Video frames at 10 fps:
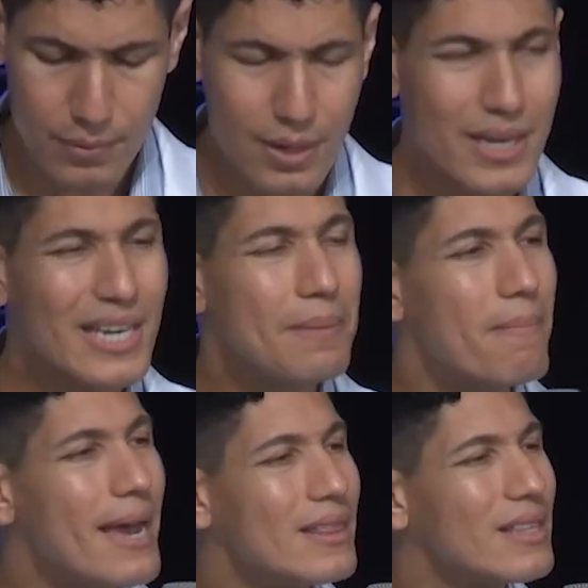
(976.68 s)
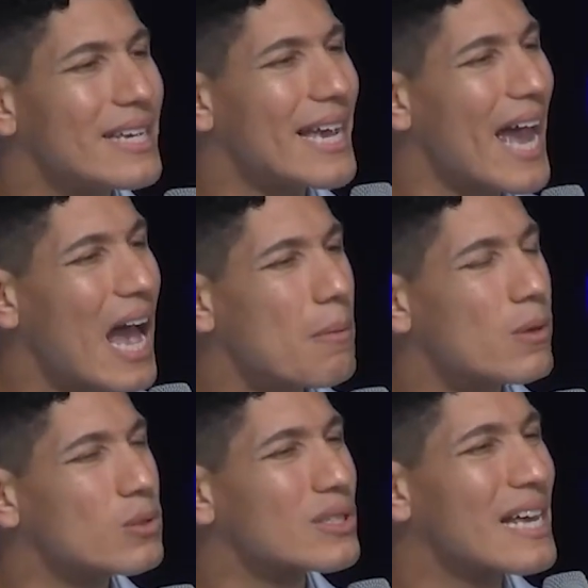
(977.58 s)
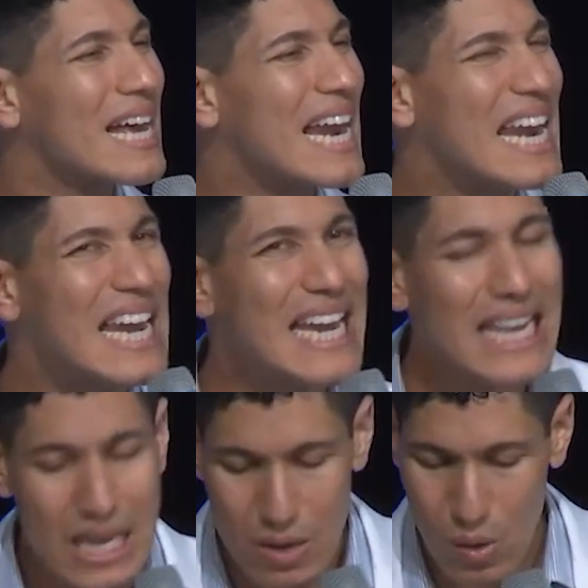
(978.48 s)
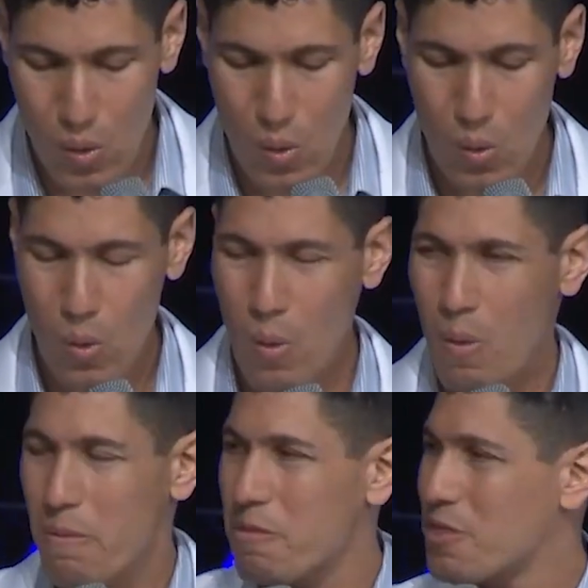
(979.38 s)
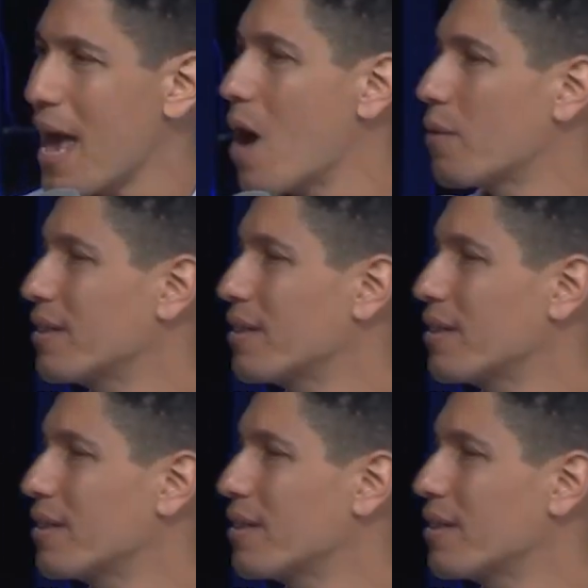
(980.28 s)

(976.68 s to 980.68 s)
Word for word: He made the camels kneel down.